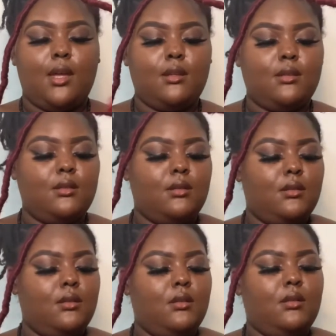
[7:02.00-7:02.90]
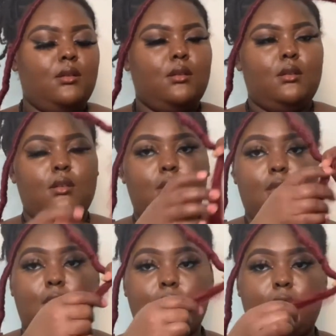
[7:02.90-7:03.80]
both ends the same
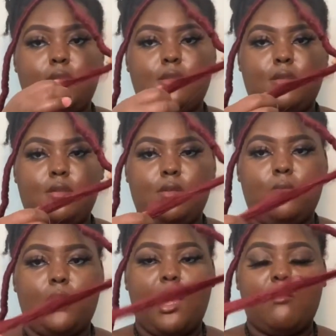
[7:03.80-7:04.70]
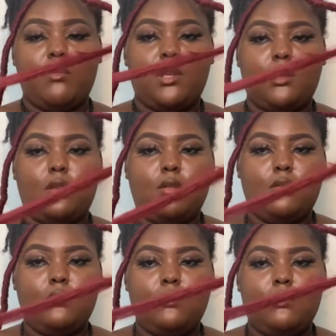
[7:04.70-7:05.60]
length,
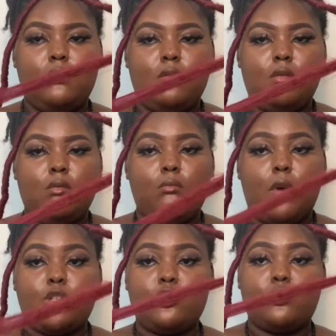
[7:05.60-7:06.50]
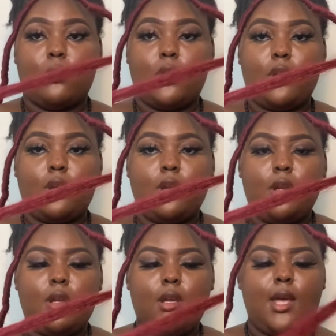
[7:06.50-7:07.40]
the part of hair that I was
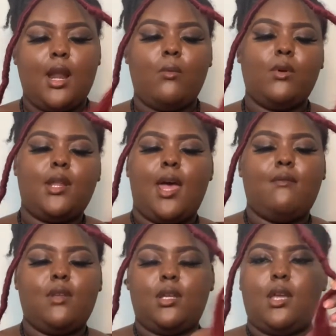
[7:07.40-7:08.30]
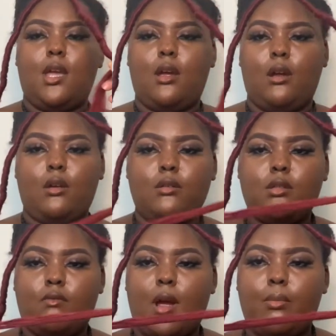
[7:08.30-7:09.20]
wrapping with, it would have been
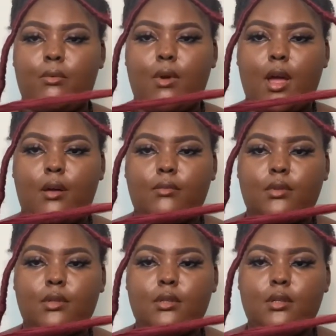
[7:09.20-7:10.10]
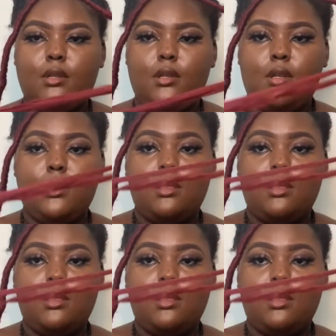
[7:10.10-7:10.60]
much shorter,